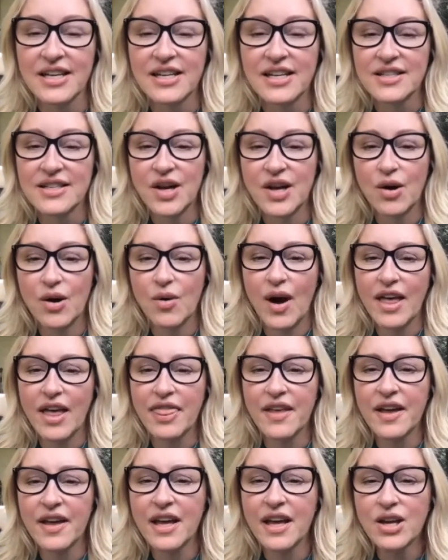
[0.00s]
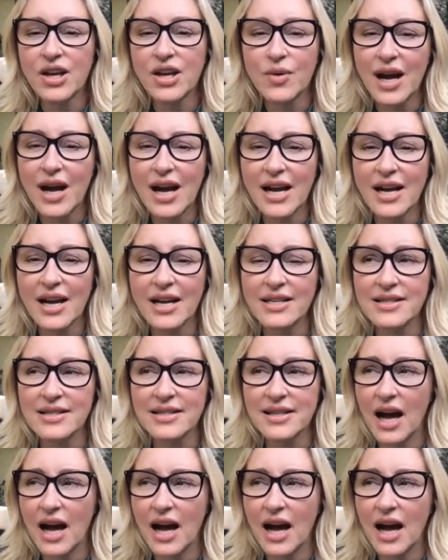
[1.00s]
So I think you guys,